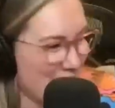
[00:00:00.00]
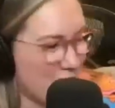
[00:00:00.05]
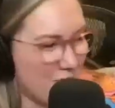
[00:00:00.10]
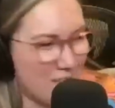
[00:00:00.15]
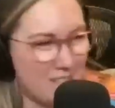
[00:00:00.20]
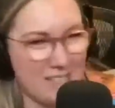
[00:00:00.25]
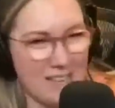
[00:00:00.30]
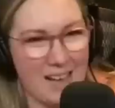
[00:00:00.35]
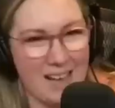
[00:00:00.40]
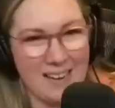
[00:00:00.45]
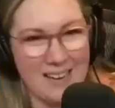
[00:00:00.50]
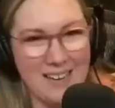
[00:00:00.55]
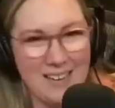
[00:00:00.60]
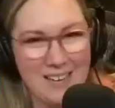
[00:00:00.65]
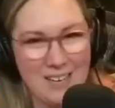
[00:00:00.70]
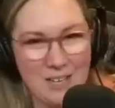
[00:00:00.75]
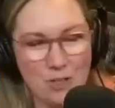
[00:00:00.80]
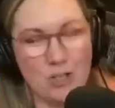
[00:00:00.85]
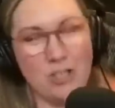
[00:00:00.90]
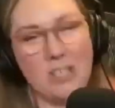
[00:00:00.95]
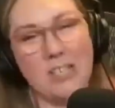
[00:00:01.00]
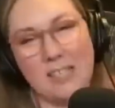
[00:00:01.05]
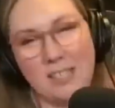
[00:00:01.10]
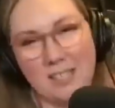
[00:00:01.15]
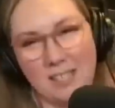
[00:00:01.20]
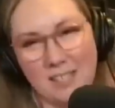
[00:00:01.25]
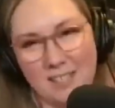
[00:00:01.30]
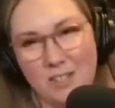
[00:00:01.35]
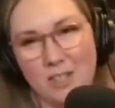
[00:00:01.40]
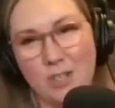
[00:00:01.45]
she sat, she didn't
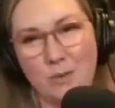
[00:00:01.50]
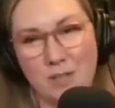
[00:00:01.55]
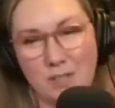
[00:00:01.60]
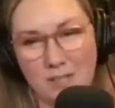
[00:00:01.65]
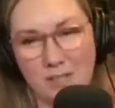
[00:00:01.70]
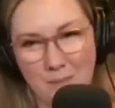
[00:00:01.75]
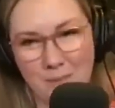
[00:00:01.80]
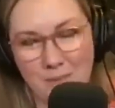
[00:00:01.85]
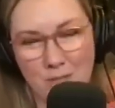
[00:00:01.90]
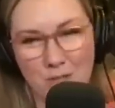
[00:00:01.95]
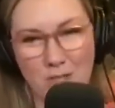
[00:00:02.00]
sit, she was sleeping.